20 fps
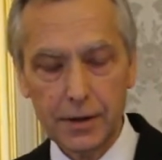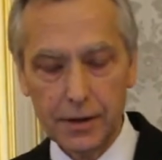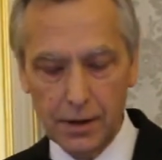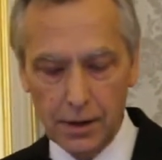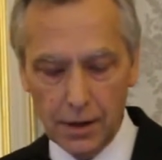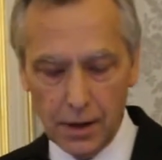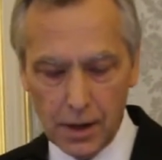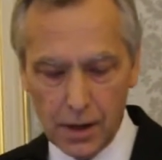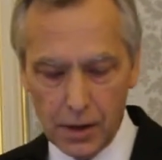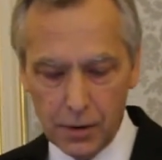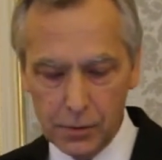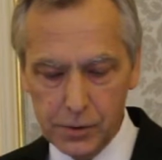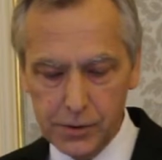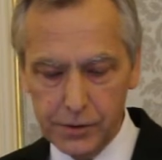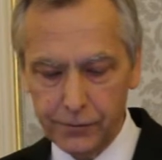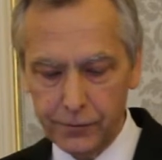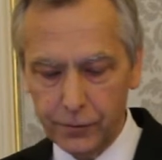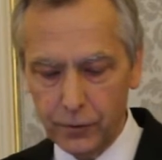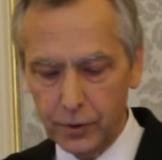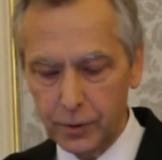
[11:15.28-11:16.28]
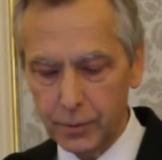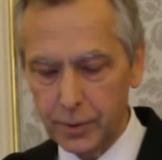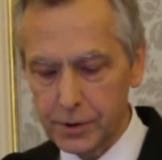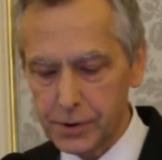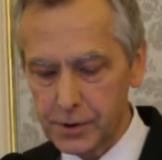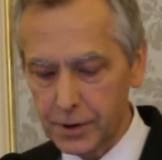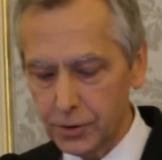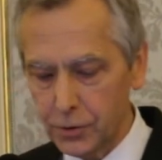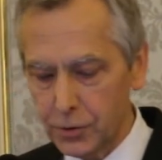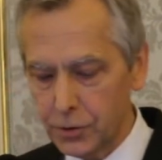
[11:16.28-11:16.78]
allows for the
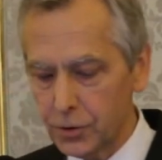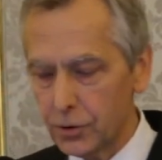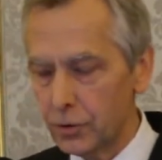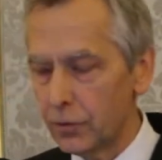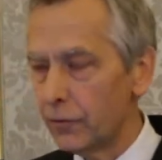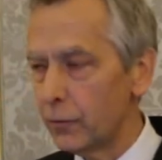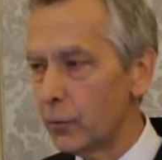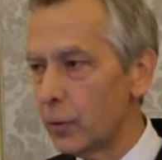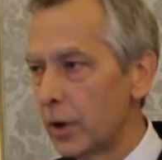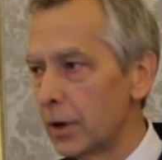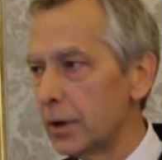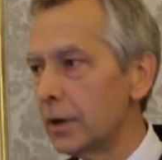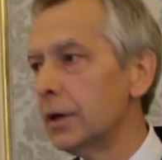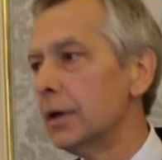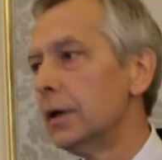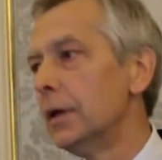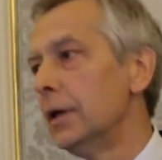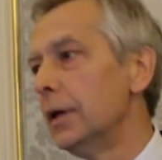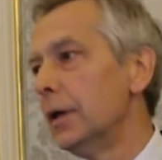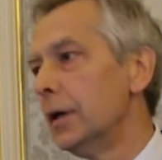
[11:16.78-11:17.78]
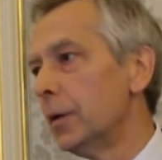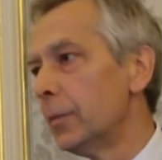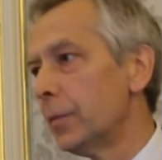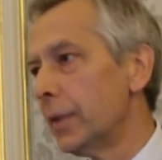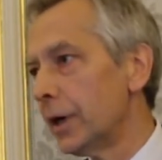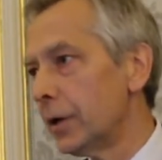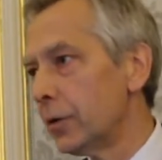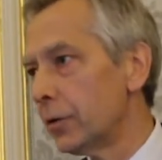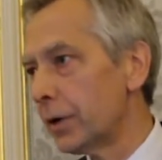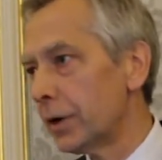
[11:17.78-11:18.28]
persecution of one
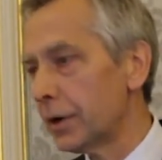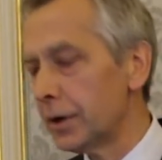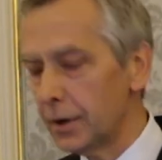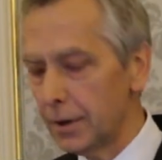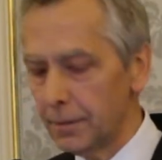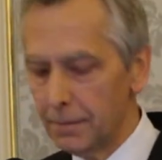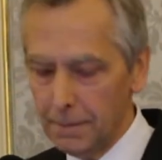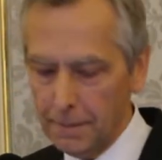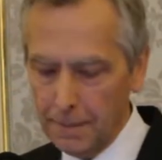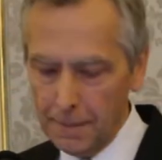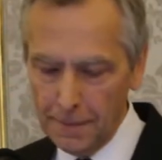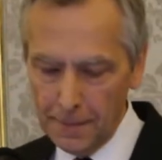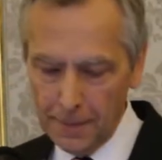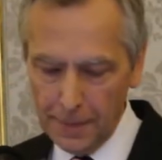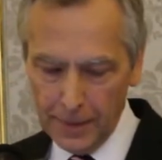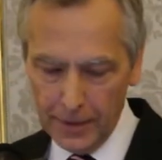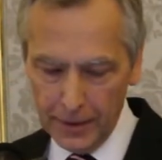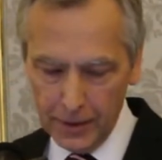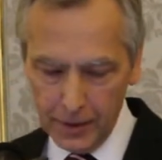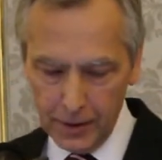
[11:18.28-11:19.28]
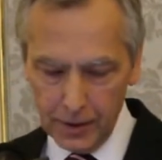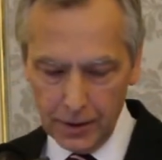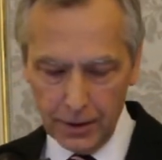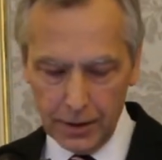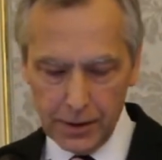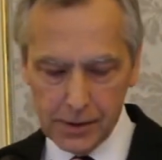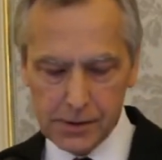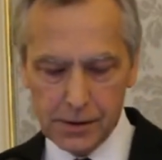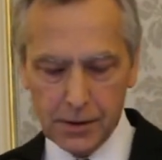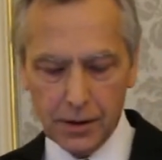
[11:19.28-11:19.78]
minority, it
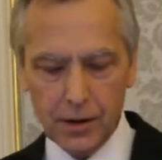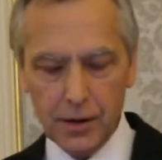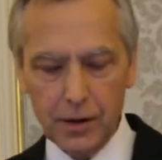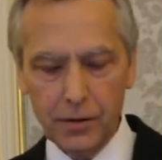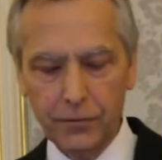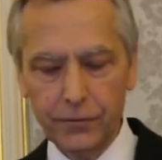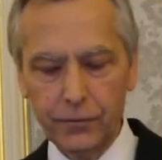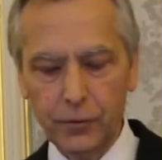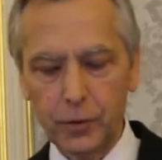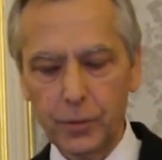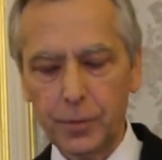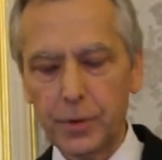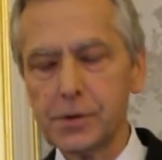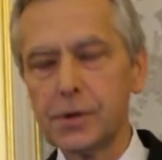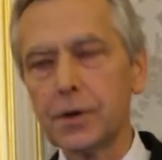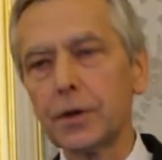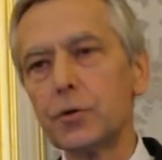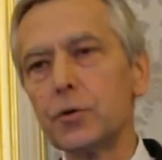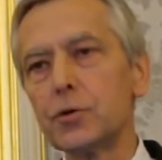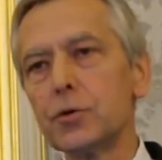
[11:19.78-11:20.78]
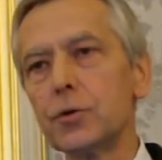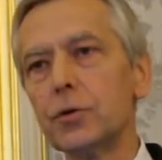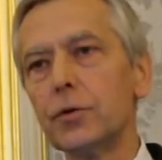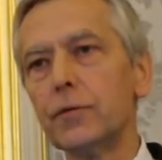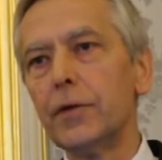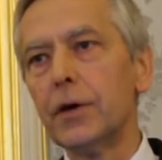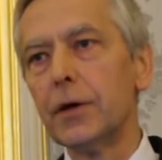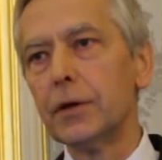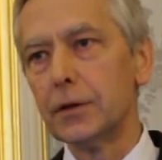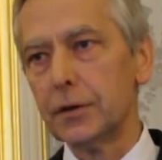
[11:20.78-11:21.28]
lays the ground for the persecution
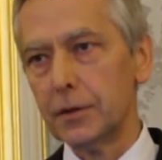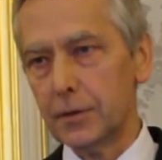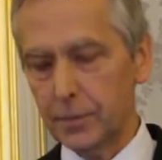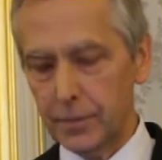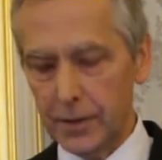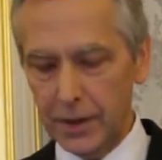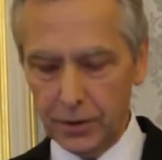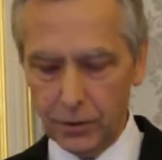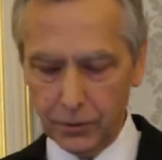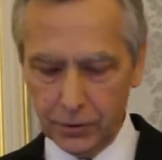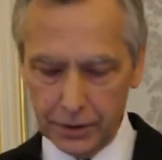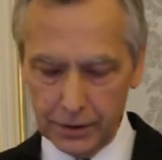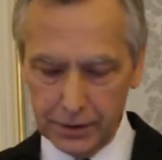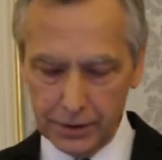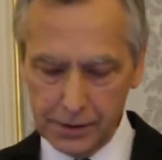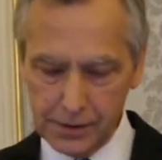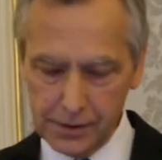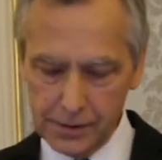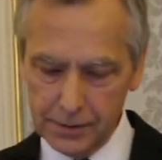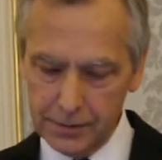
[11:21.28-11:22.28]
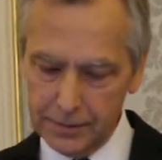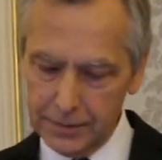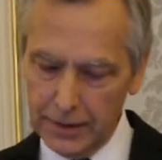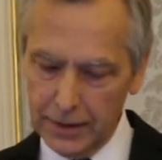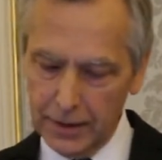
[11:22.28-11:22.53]
of other minorities.